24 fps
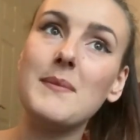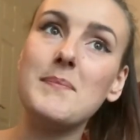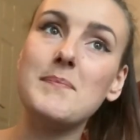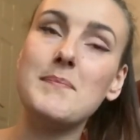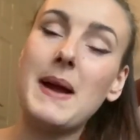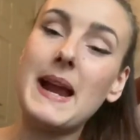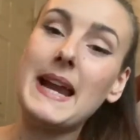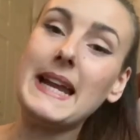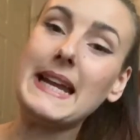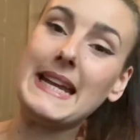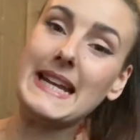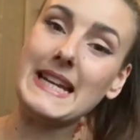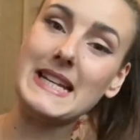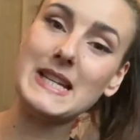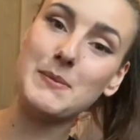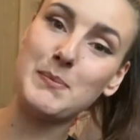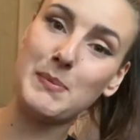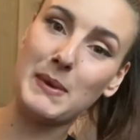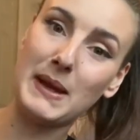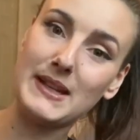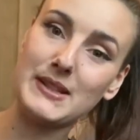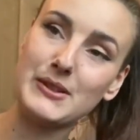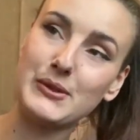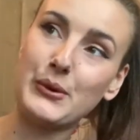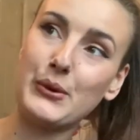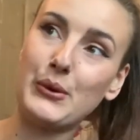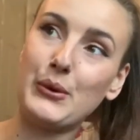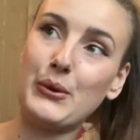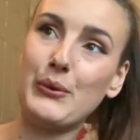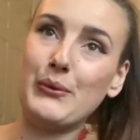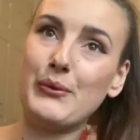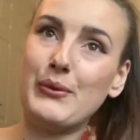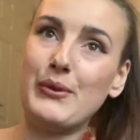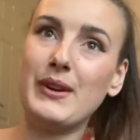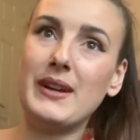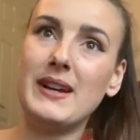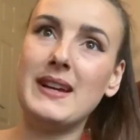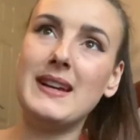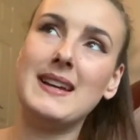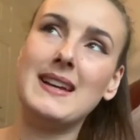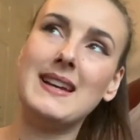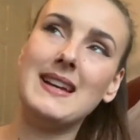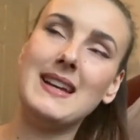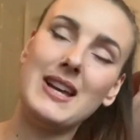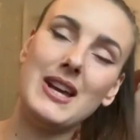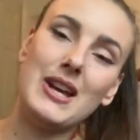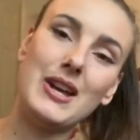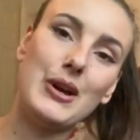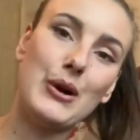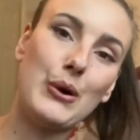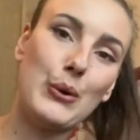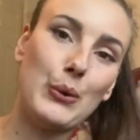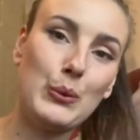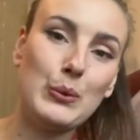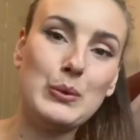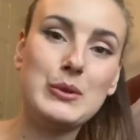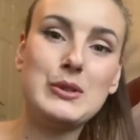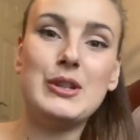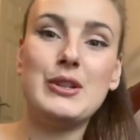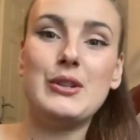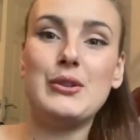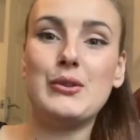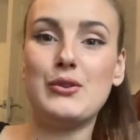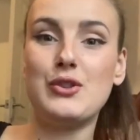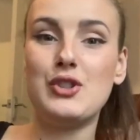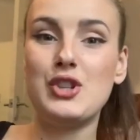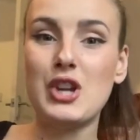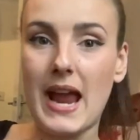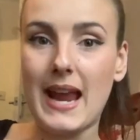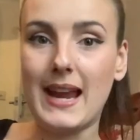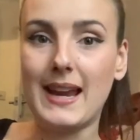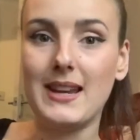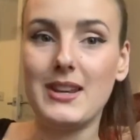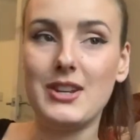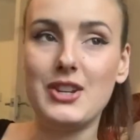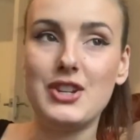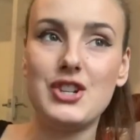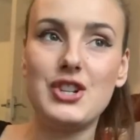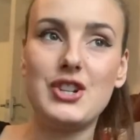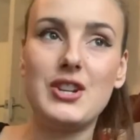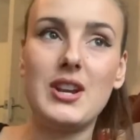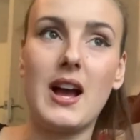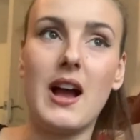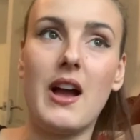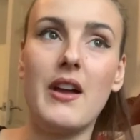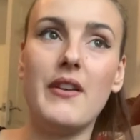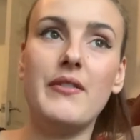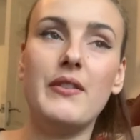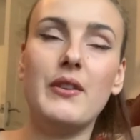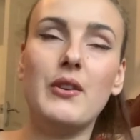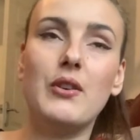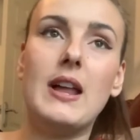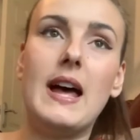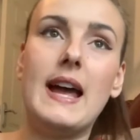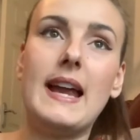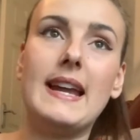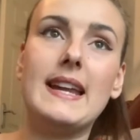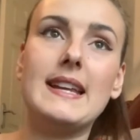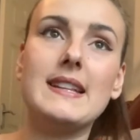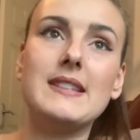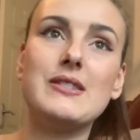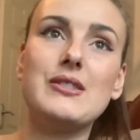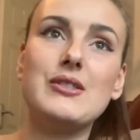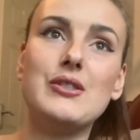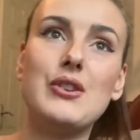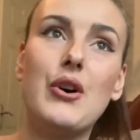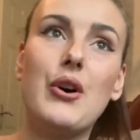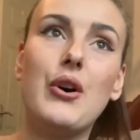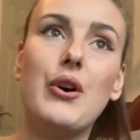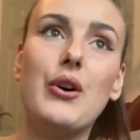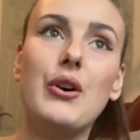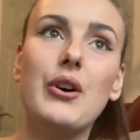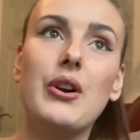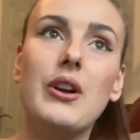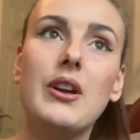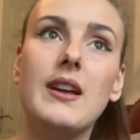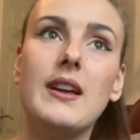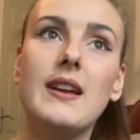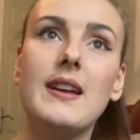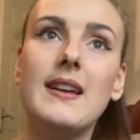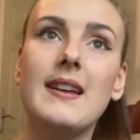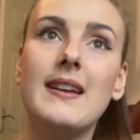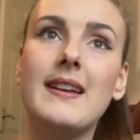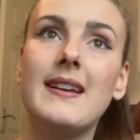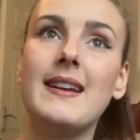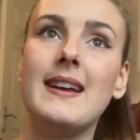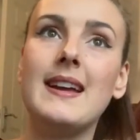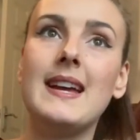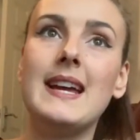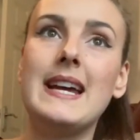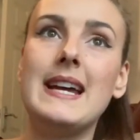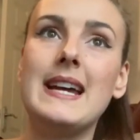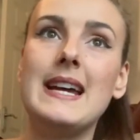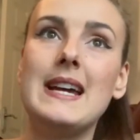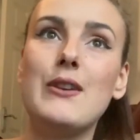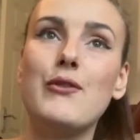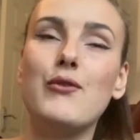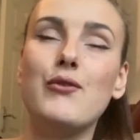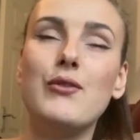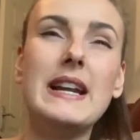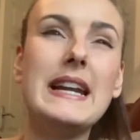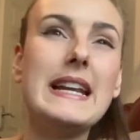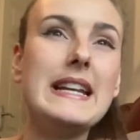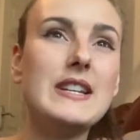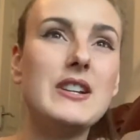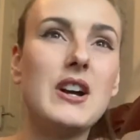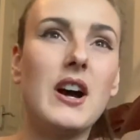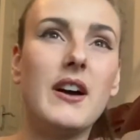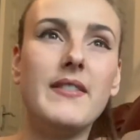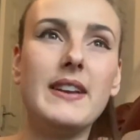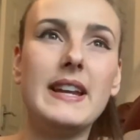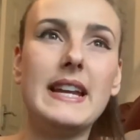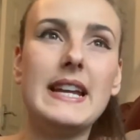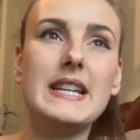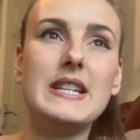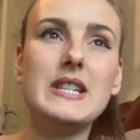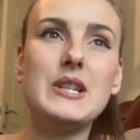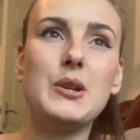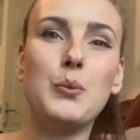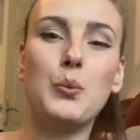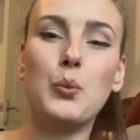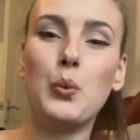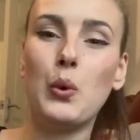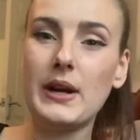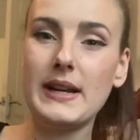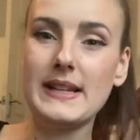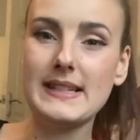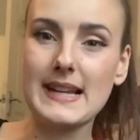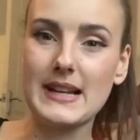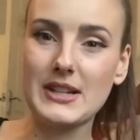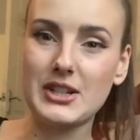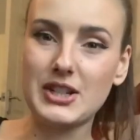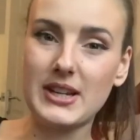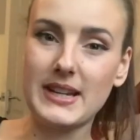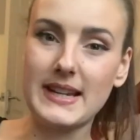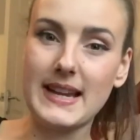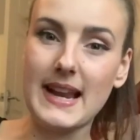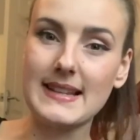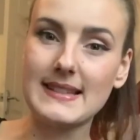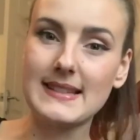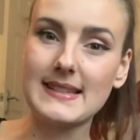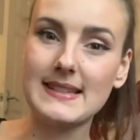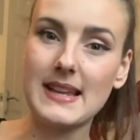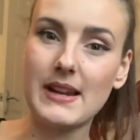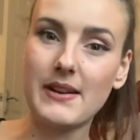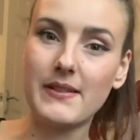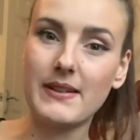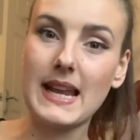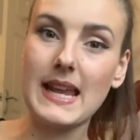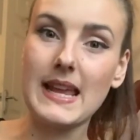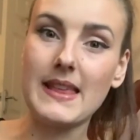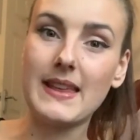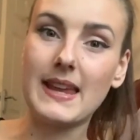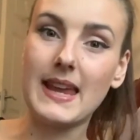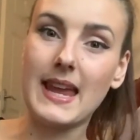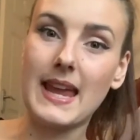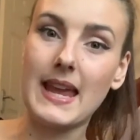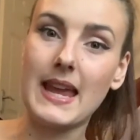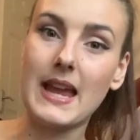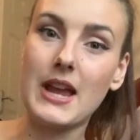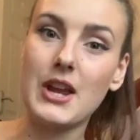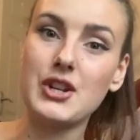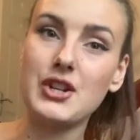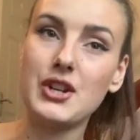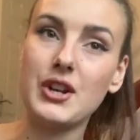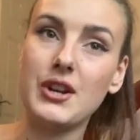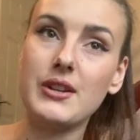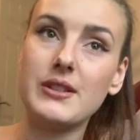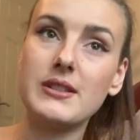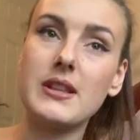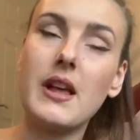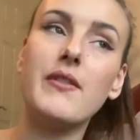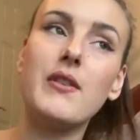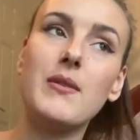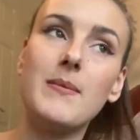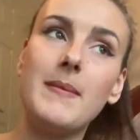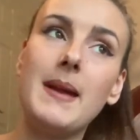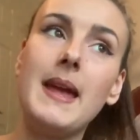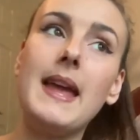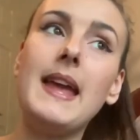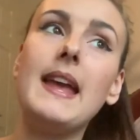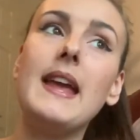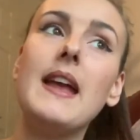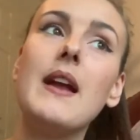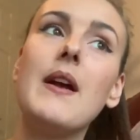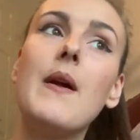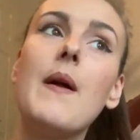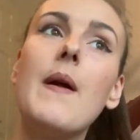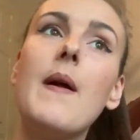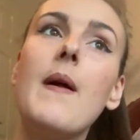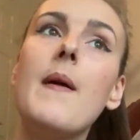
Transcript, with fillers: may need to be sort of altered or changed, I feel like it's not really diving into what is actually necessarily the key issues. Like for me,